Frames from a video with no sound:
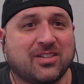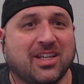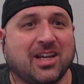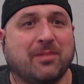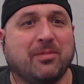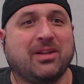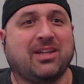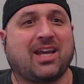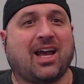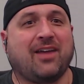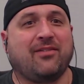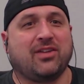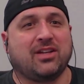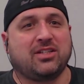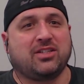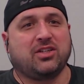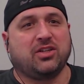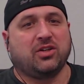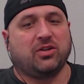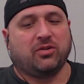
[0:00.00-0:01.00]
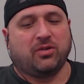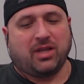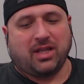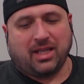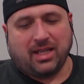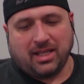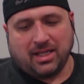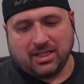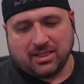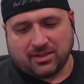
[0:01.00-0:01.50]
thing I'm going to dive into
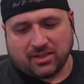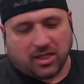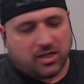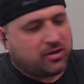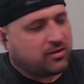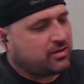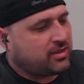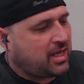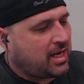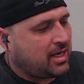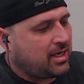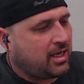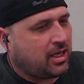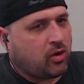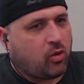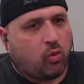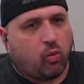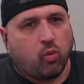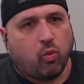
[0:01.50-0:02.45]
is understanding